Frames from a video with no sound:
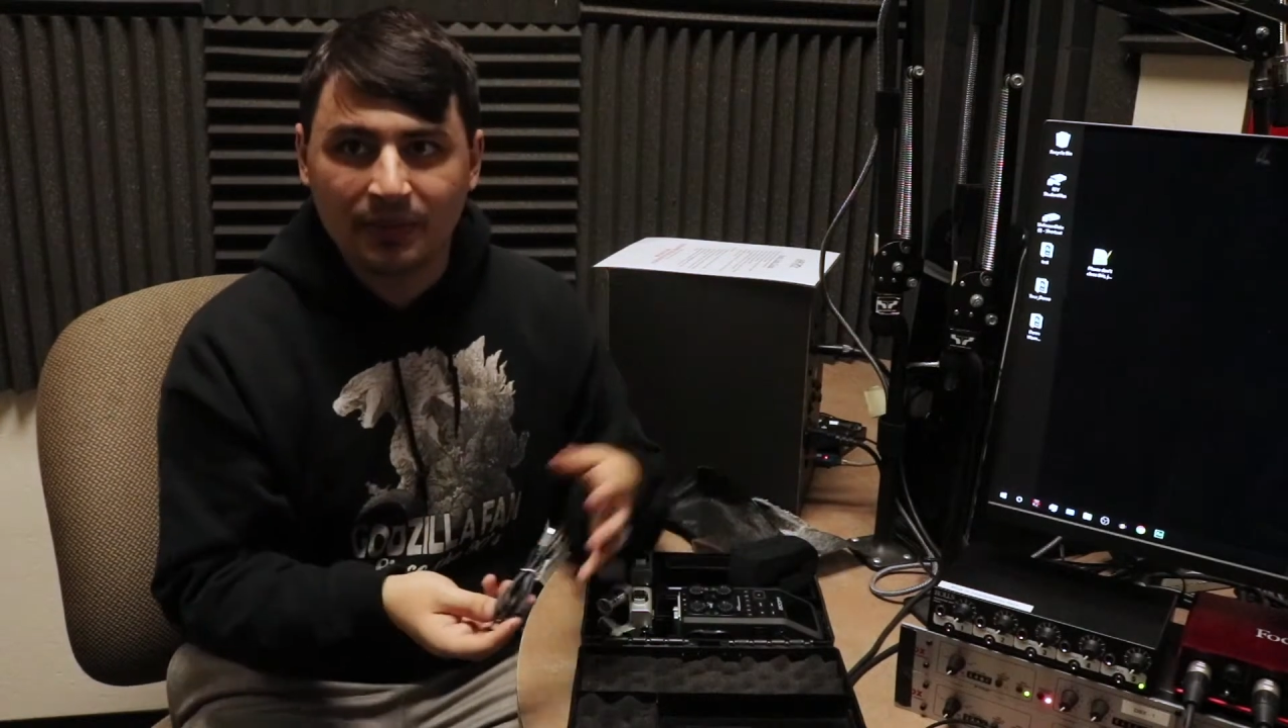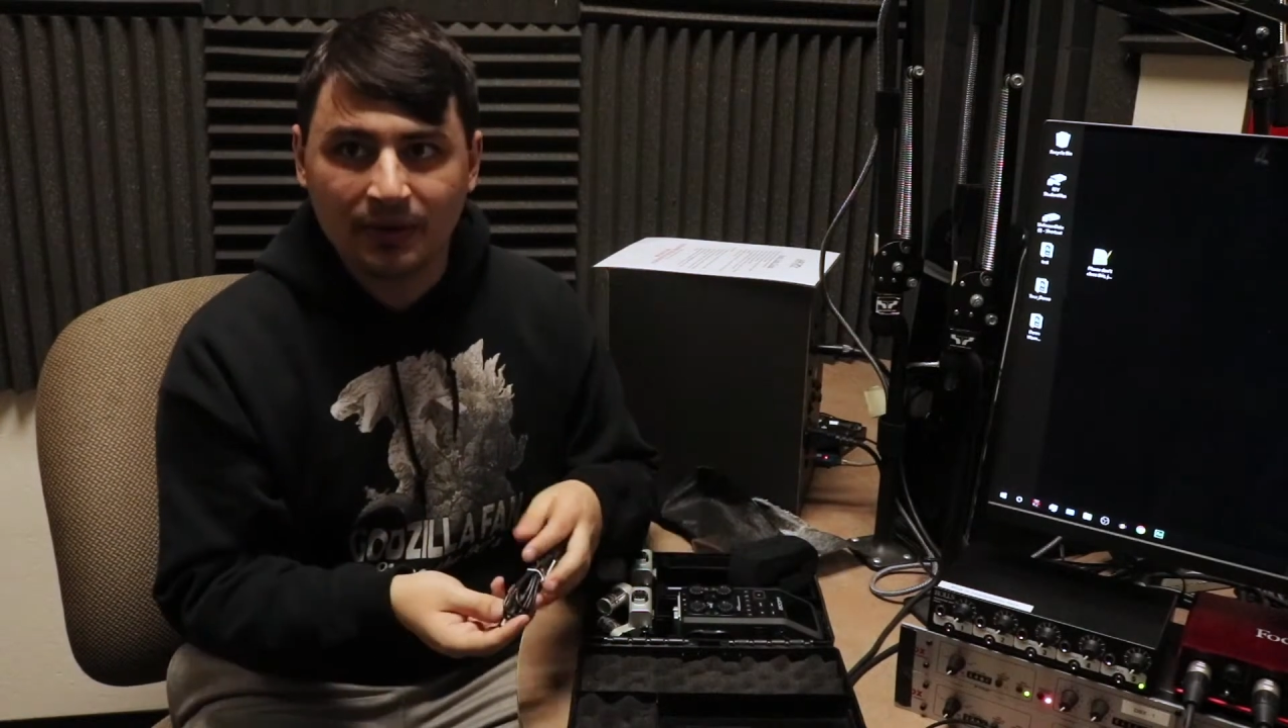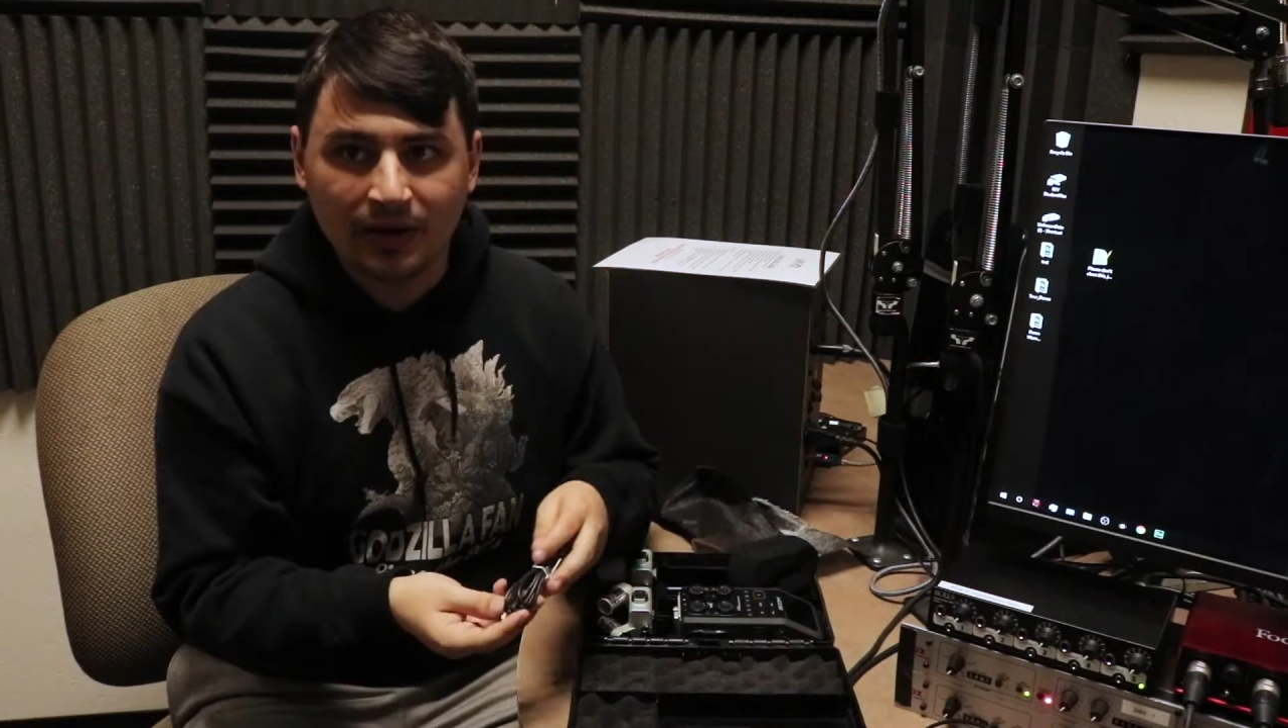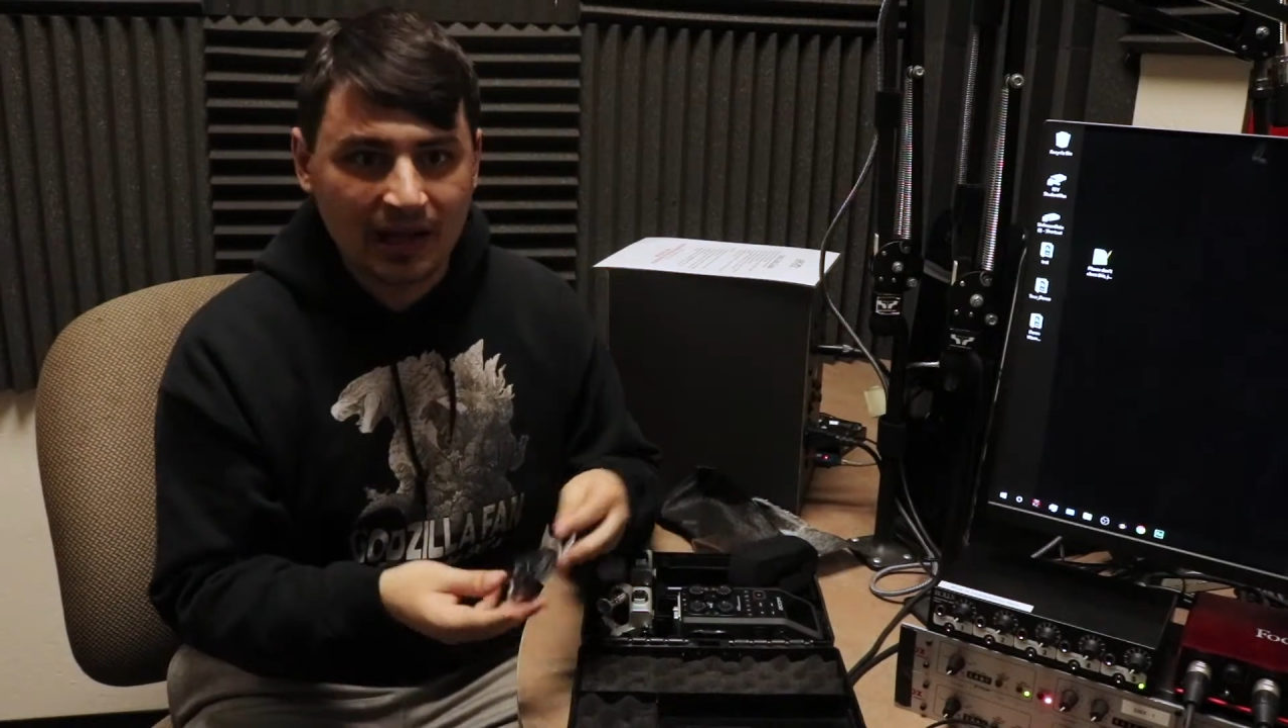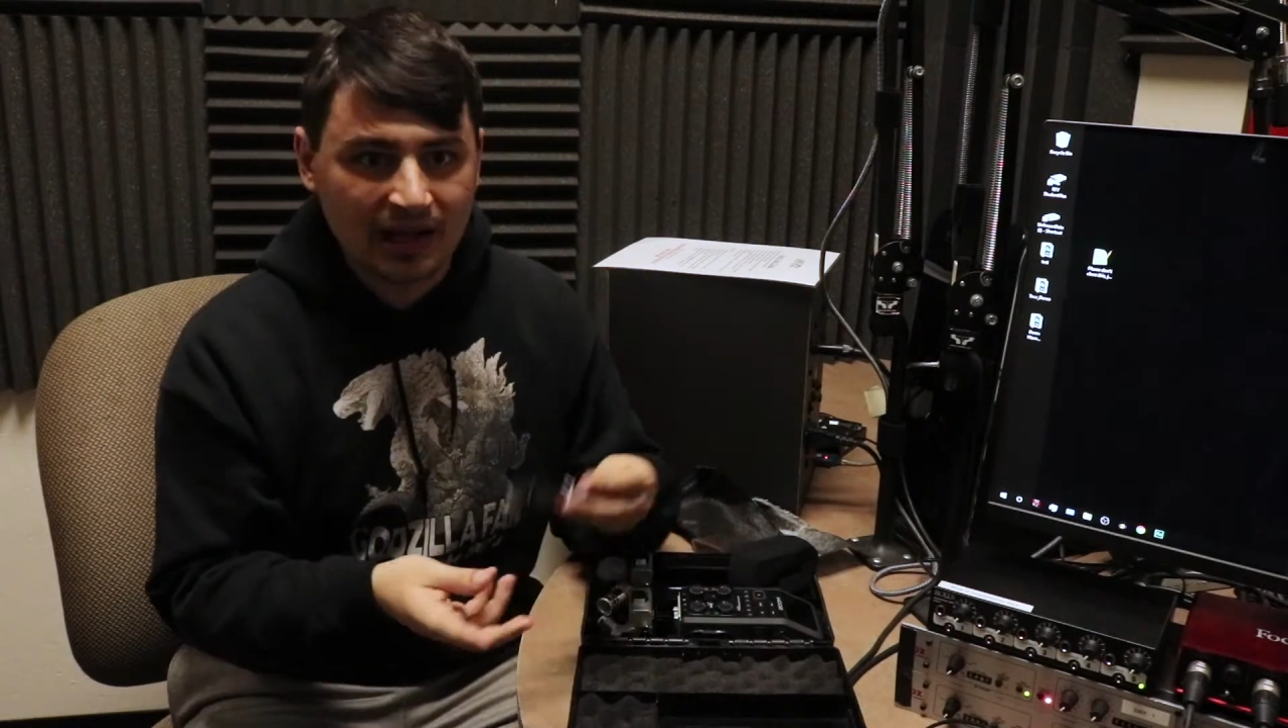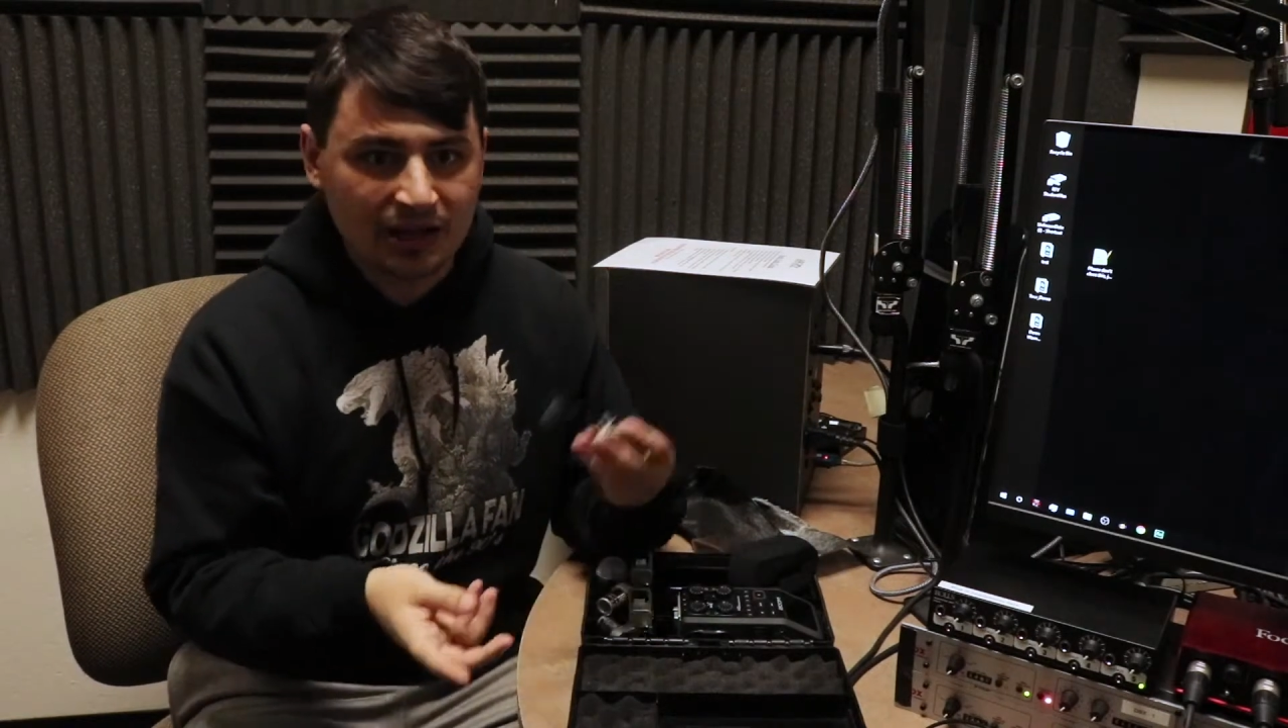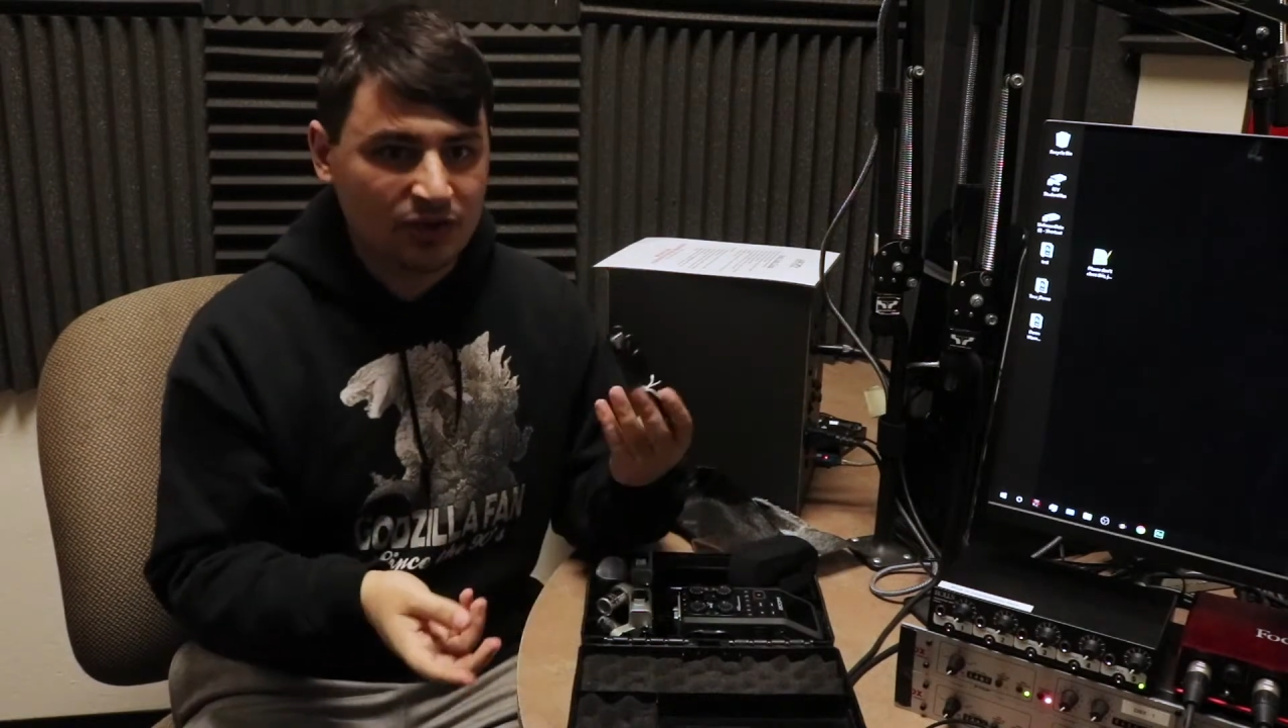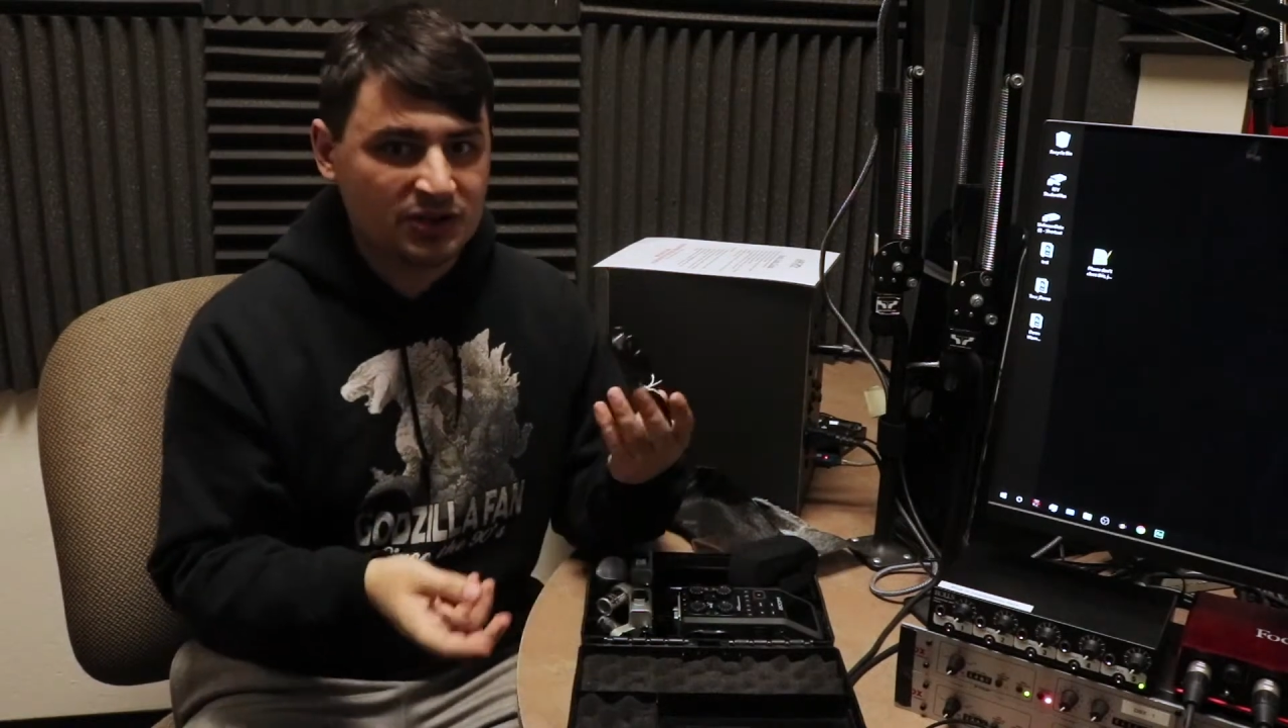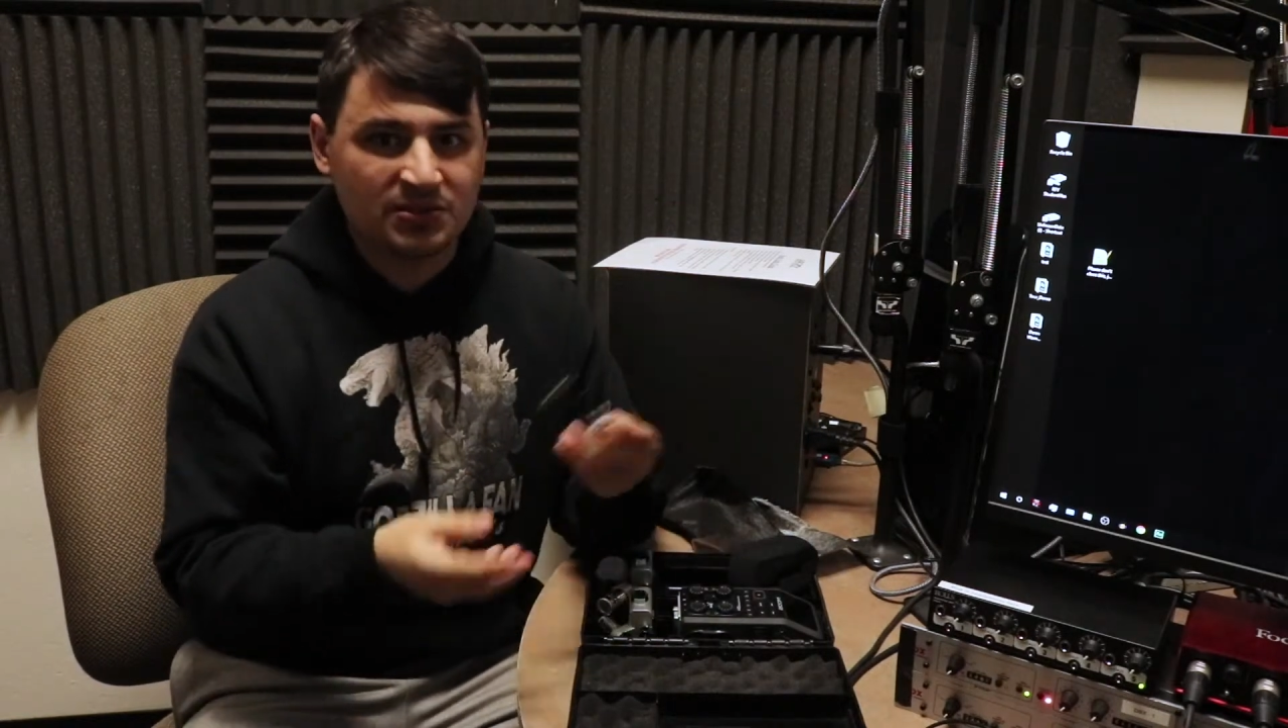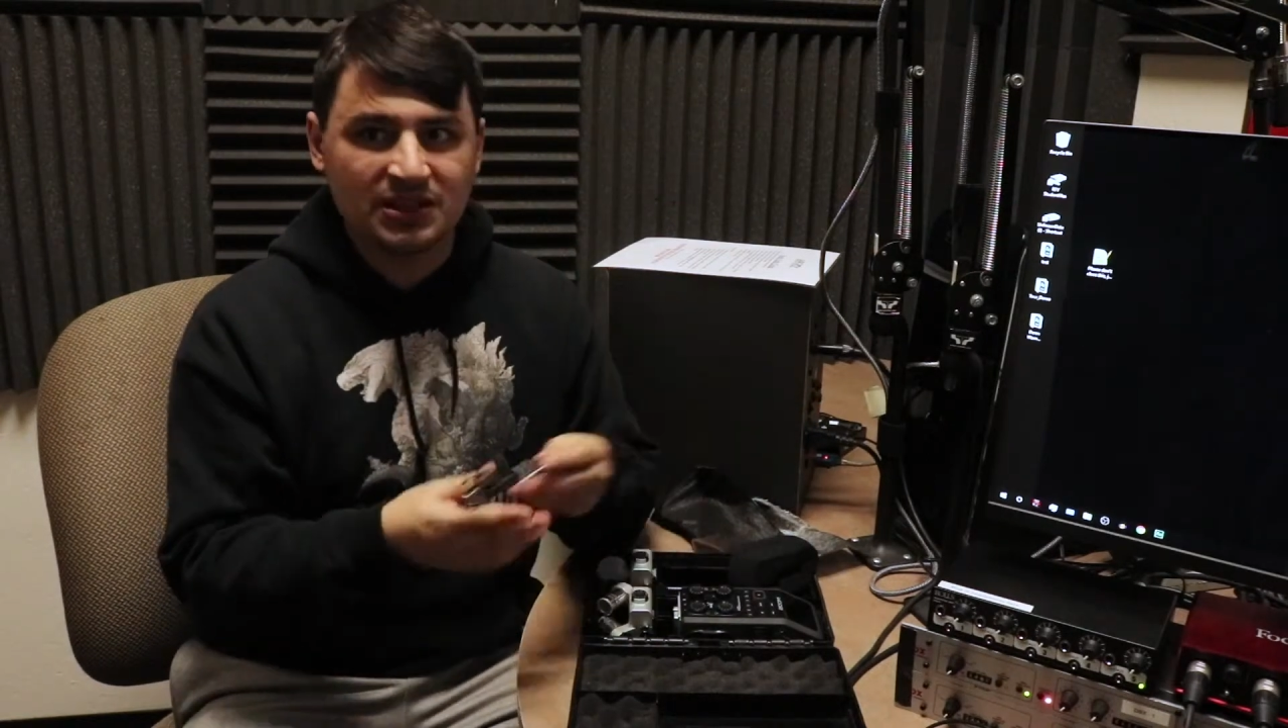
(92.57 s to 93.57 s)
or any
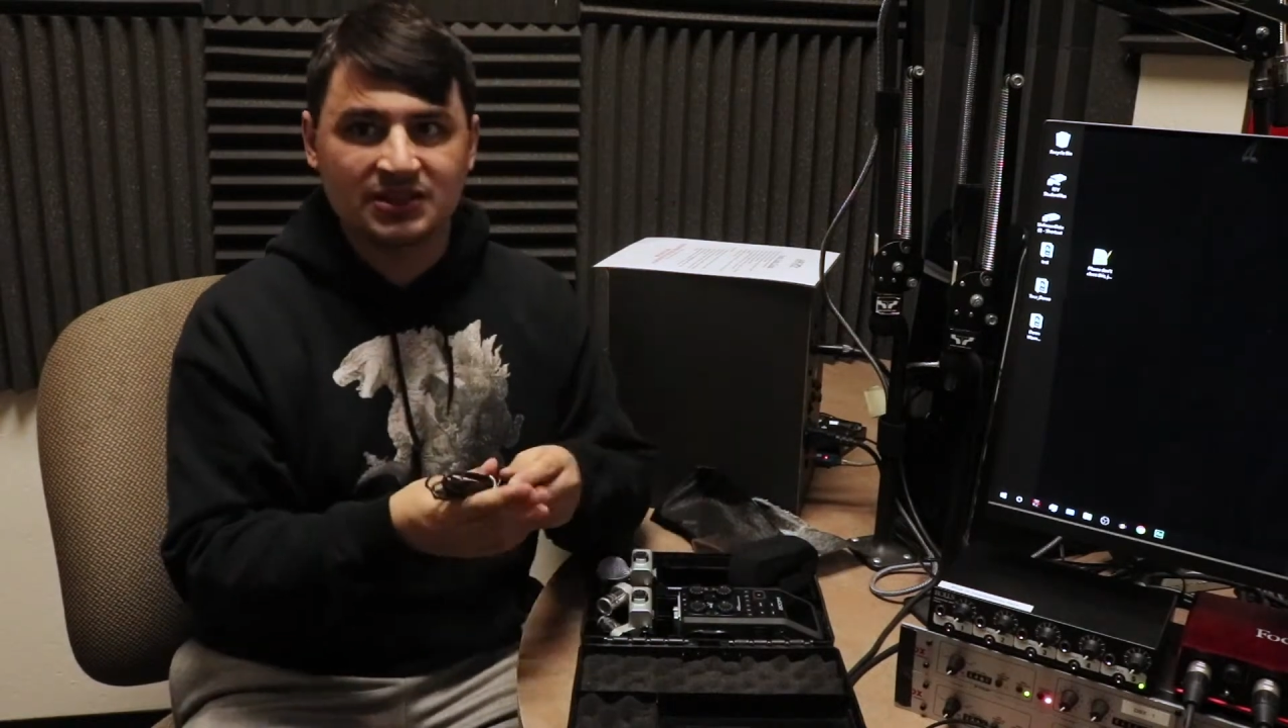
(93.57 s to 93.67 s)
USB